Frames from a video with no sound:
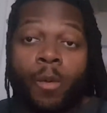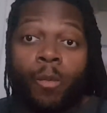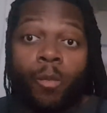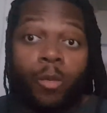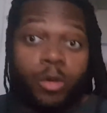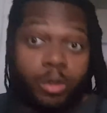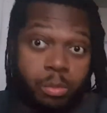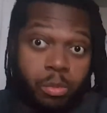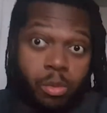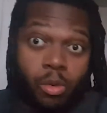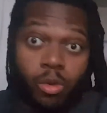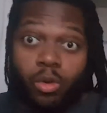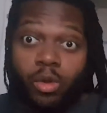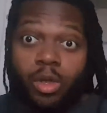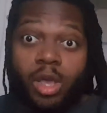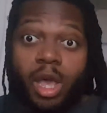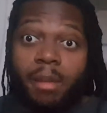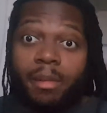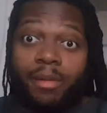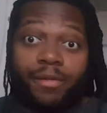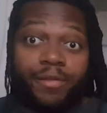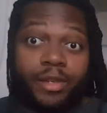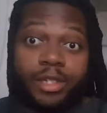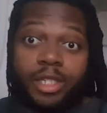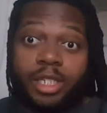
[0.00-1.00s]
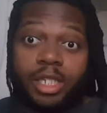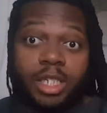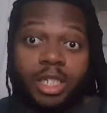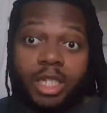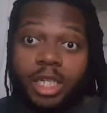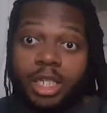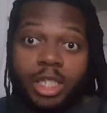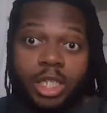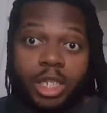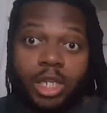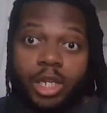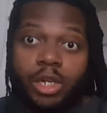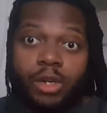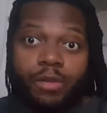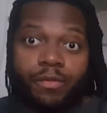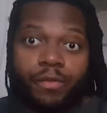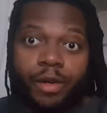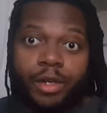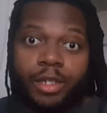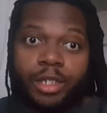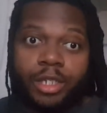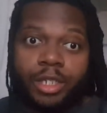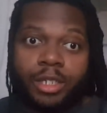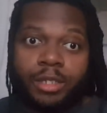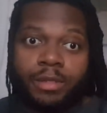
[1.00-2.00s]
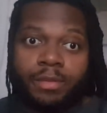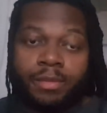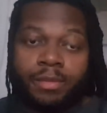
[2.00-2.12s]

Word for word: was Mortal Kombat versus. D C Universe.